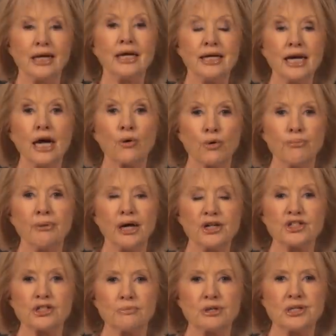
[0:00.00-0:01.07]
It now
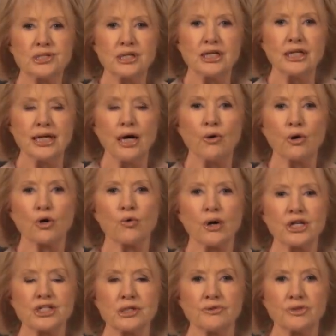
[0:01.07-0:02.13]
remains to be seen how
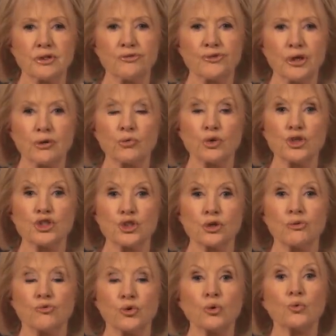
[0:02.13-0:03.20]
aggressively the Federal
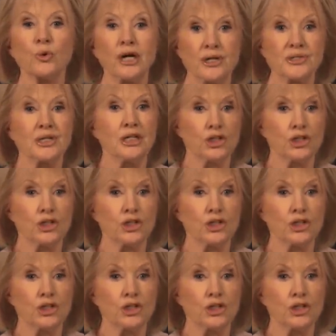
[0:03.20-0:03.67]
Reserve will raise